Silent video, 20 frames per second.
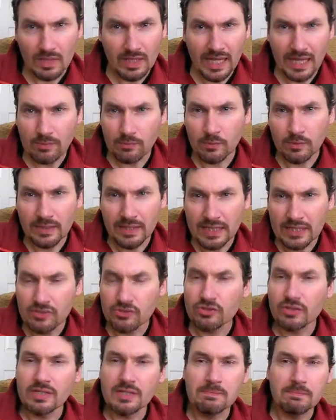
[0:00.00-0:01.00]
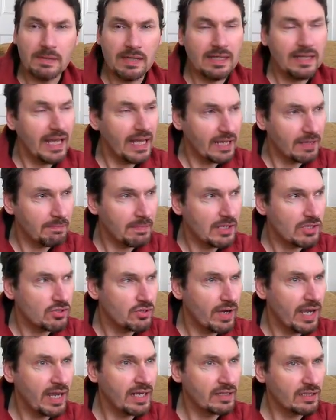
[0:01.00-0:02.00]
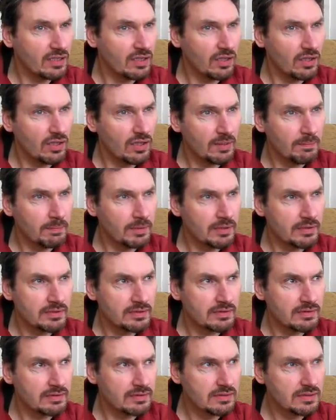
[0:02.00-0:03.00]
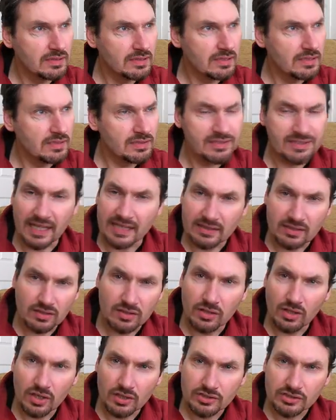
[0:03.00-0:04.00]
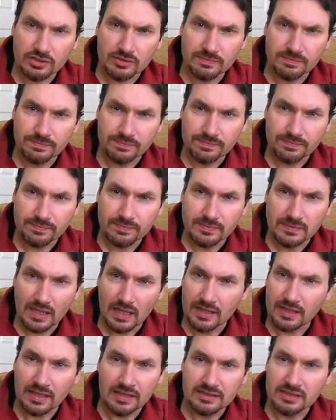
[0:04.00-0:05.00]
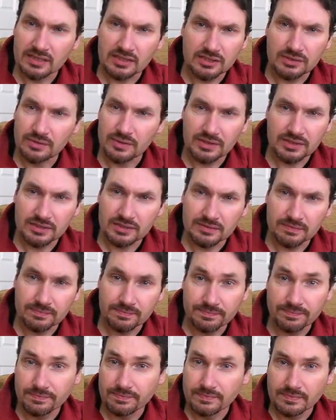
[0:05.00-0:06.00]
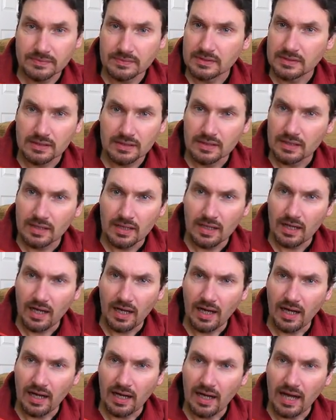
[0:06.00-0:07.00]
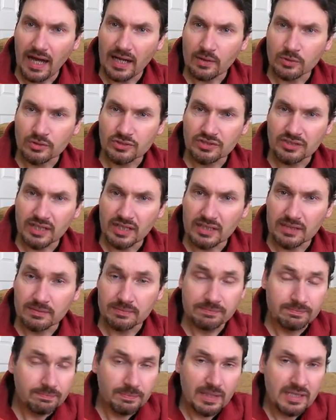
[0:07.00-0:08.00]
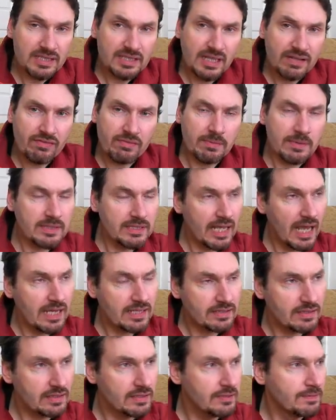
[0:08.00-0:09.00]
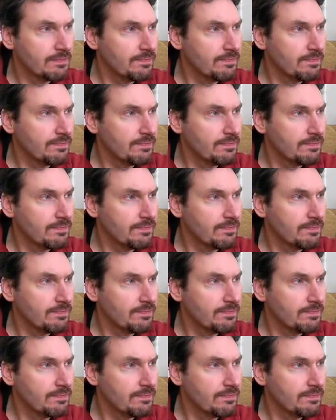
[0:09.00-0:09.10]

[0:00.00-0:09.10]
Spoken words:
It would literally be like me trying to call upon Santa Claus in that situation. I don't see it. But it's never been tested.